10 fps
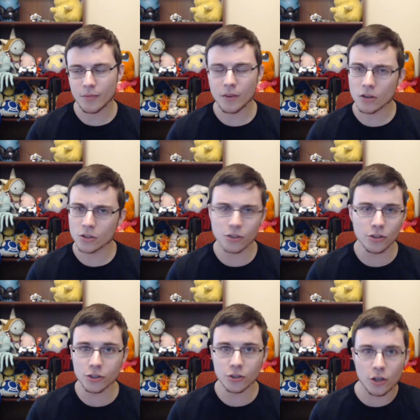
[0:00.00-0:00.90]
So
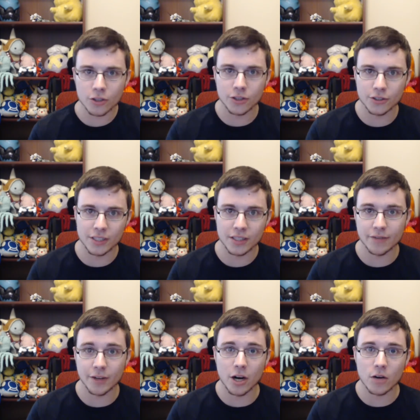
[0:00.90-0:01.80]
just talk to your scene,
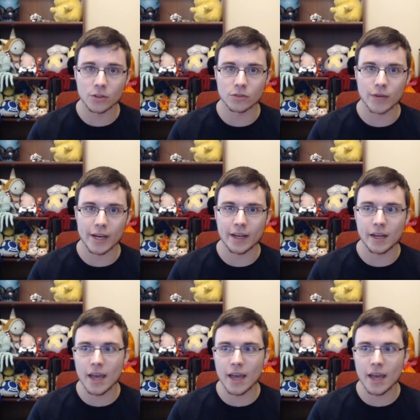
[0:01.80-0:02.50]
figure out what's right.